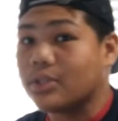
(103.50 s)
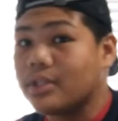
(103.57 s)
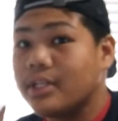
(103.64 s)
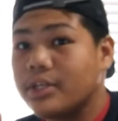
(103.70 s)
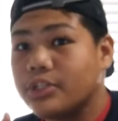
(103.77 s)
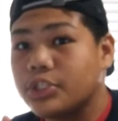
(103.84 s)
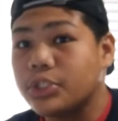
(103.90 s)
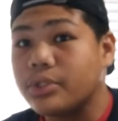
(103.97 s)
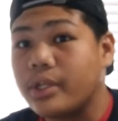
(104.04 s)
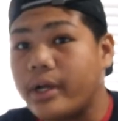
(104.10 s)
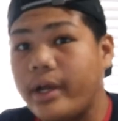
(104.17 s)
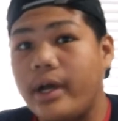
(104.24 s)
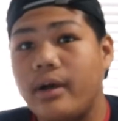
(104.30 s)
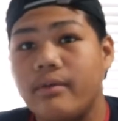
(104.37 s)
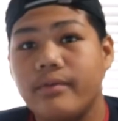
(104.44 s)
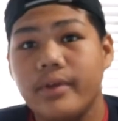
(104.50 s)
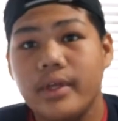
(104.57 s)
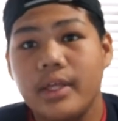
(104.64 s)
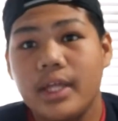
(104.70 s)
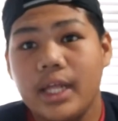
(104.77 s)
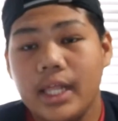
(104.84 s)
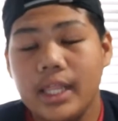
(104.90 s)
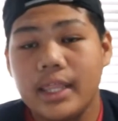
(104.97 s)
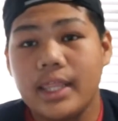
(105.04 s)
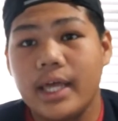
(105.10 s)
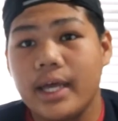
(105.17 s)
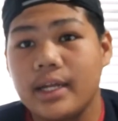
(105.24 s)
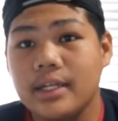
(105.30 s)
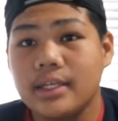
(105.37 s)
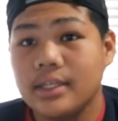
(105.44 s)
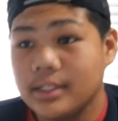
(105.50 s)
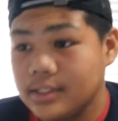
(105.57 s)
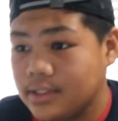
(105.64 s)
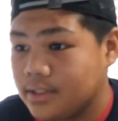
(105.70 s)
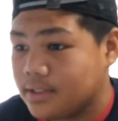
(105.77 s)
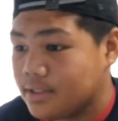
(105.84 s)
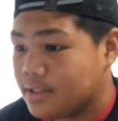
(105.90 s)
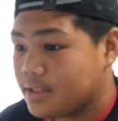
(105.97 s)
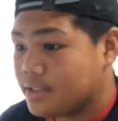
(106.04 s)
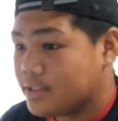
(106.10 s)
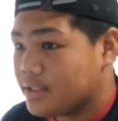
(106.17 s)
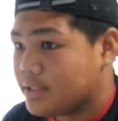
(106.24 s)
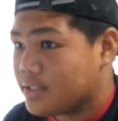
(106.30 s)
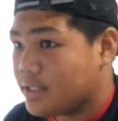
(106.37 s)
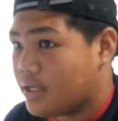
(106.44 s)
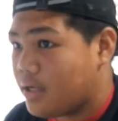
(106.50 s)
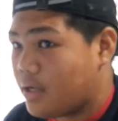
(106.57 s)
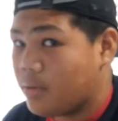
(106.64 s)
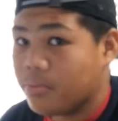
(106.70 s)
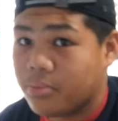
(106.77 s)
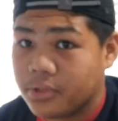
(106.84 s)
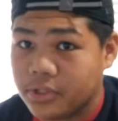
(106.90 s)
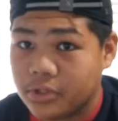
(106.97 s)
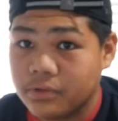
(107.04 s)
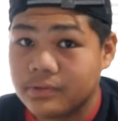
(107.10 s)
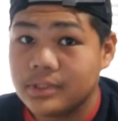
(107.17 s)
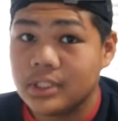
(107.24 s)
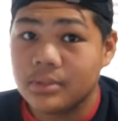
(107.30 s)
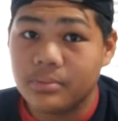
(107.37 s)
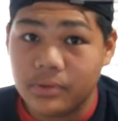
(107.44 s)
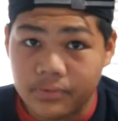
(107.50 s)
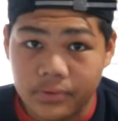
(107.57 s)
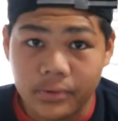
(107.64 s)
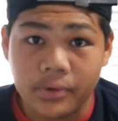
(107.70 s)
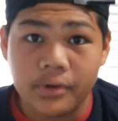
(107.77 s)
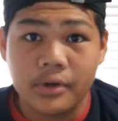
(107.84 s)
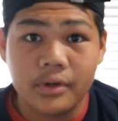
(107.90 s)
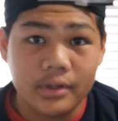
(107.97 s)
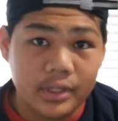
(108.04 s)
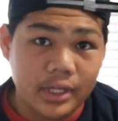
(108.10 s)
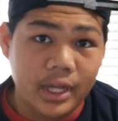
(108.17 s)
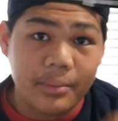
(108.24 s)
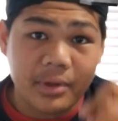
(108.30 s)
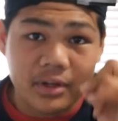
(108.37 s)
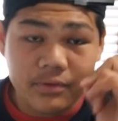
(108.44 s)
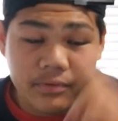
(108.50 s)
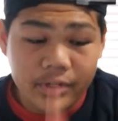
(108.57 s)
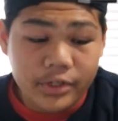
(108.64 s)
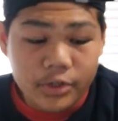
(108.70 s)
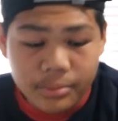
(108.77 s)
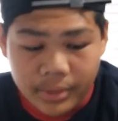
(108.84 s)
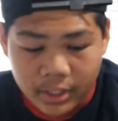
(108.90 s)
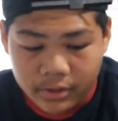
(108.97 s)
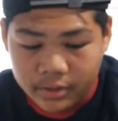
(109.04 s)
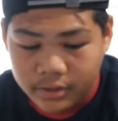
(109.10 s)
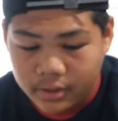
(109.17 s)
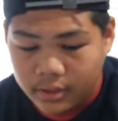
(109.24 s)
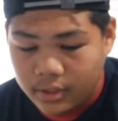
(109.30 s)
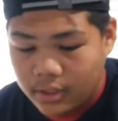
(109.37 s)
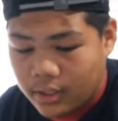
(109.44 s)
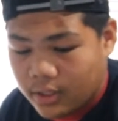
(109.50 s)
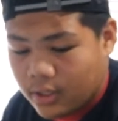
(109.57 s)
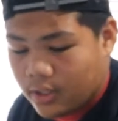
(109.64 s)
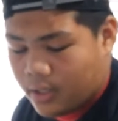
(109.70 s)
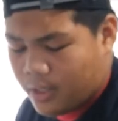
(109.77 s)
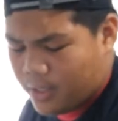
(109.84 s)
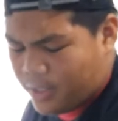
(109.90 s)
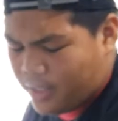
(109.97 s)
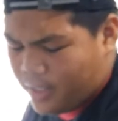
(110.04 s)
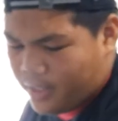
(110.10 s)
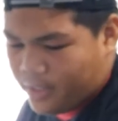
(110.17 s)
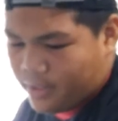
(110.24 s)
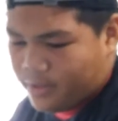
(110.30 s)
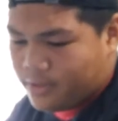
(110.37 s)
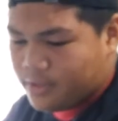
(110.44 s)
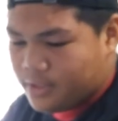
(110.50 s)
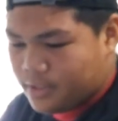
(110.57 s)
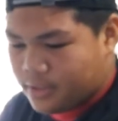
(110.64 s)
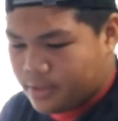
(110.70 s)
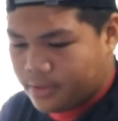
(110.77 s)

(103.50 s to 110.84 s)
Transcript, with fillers: The next shoe that I have, that is, I'm pretty. You've seen before. I made a video about it, and